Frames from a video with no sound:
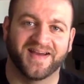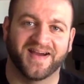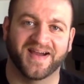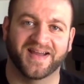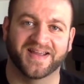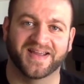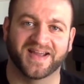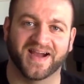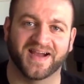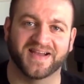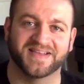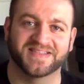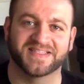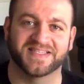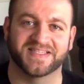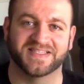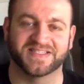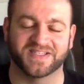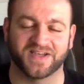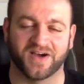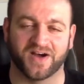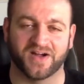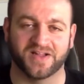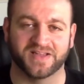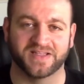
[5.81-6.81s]
Hi guys, this
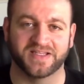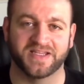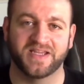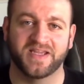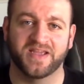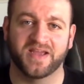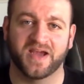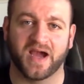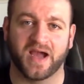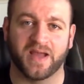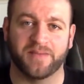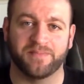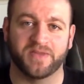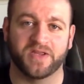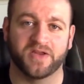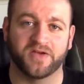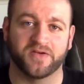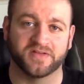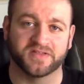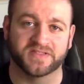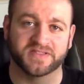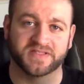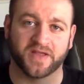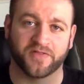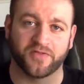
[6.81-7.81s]
is Ali. I'm here
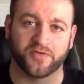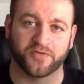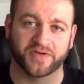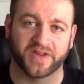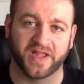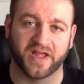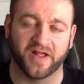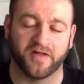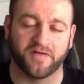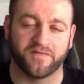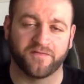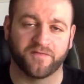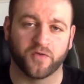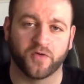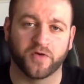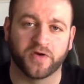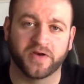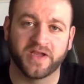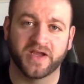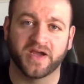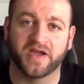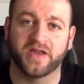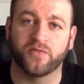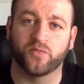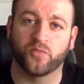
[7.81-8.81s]
in Southern
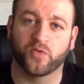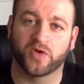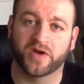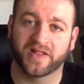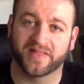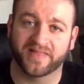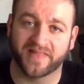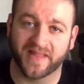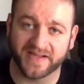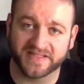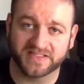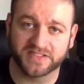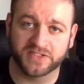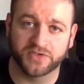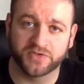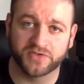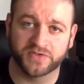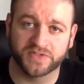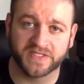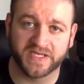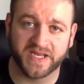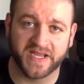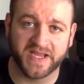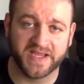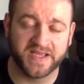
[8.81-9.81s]
California, and what I'd like to do
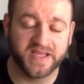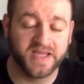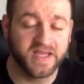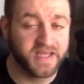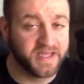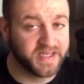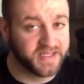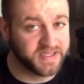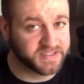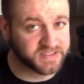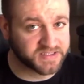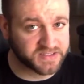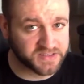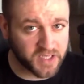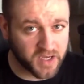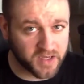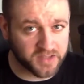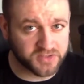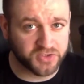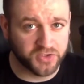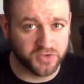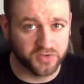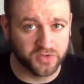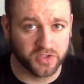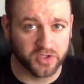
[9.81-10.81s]
today is talk
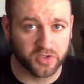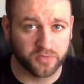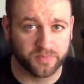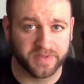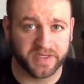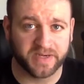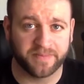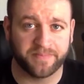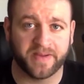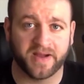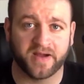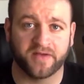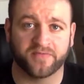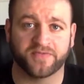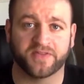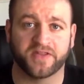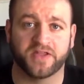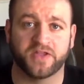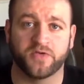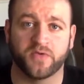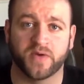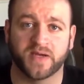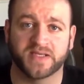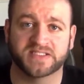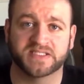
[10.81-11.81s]
to you a little bit about
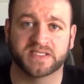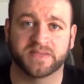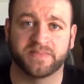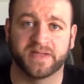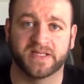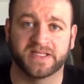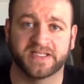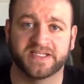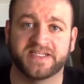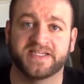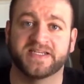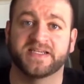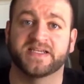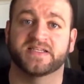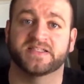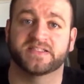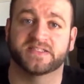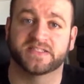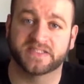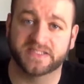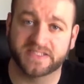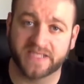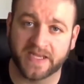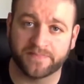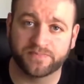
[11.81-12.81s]
the USMLE
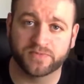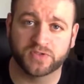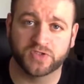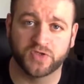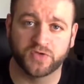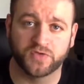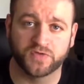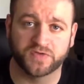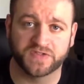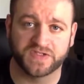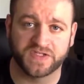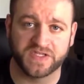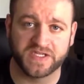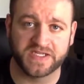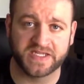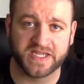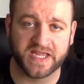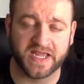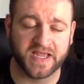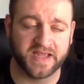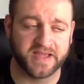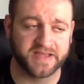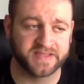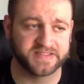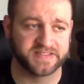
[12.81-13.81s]
Step 2 CK
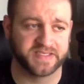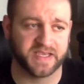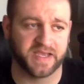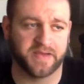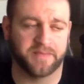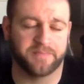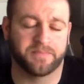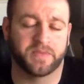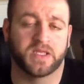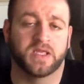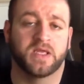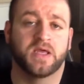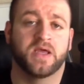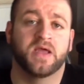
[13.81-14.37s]
exam.